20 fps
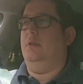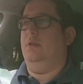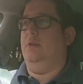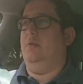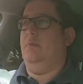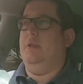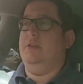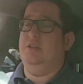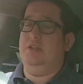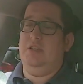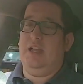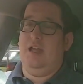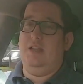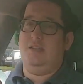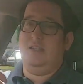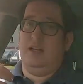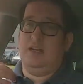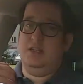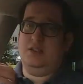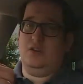I mentioned
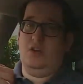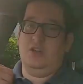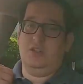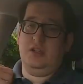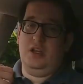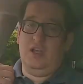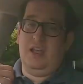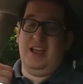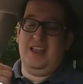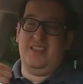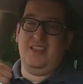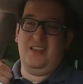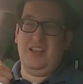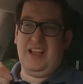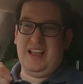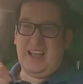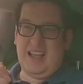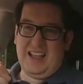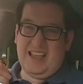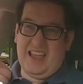hand sanitizer.
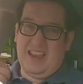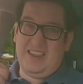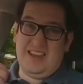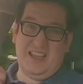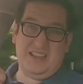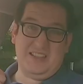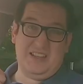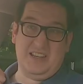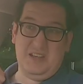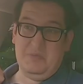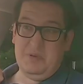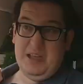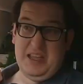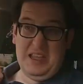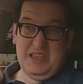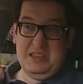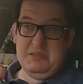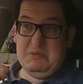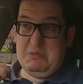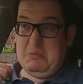Again, that's going to
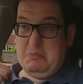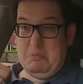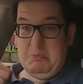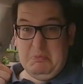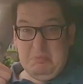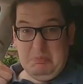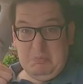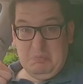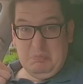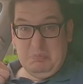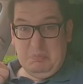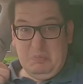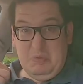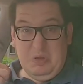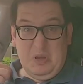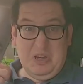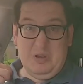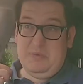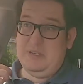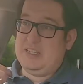be,
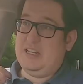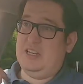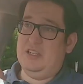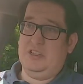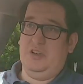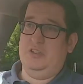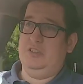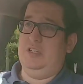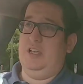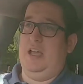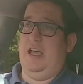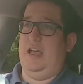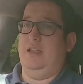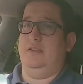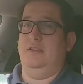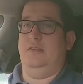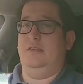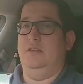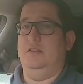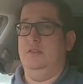you're going to be sanitising your
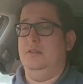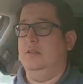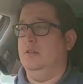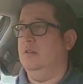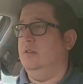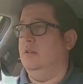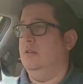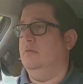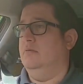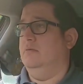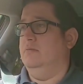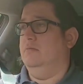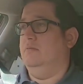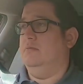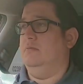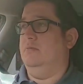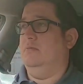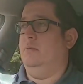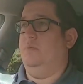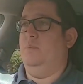hands
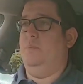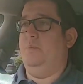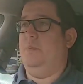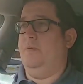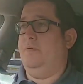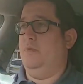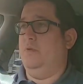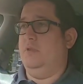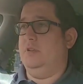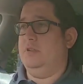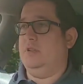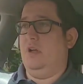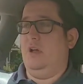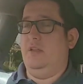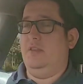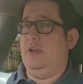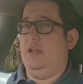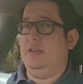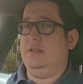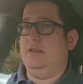before the
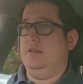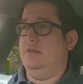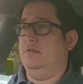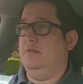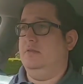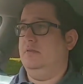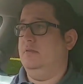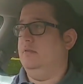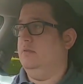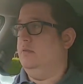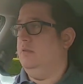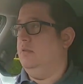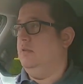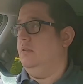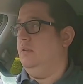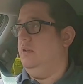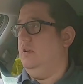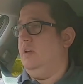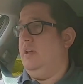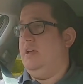start of the lesson.
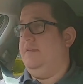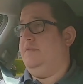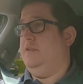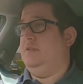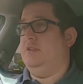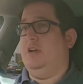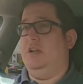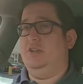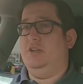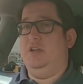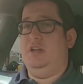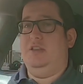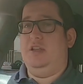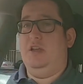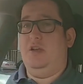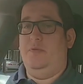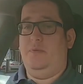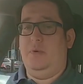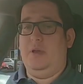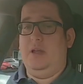If you touch
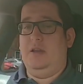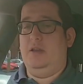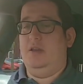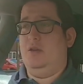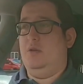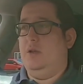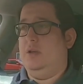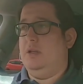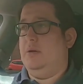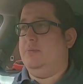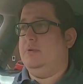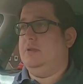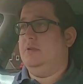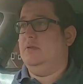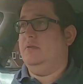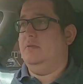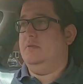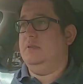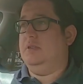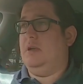anything, if you end up
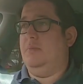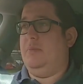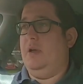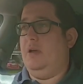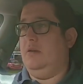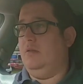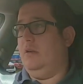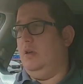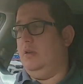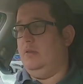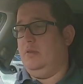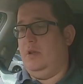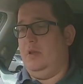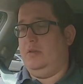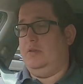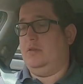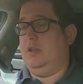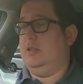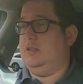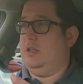somehow, like the
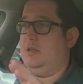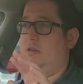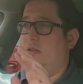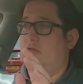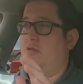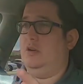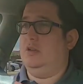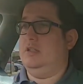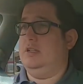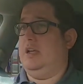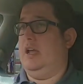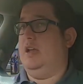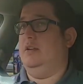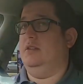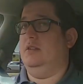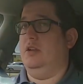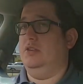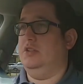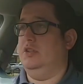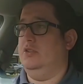instructor's
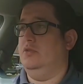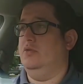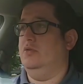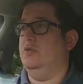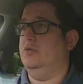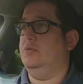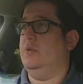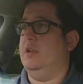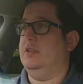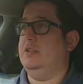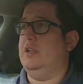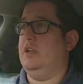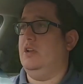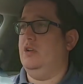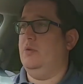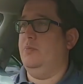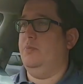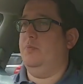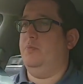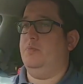hand touches yours as they
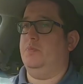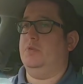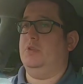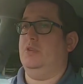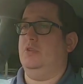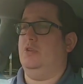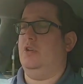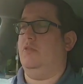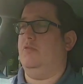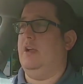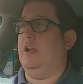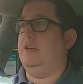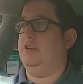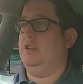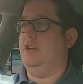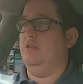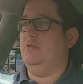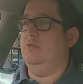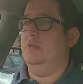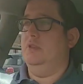go to
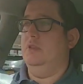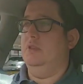correct you,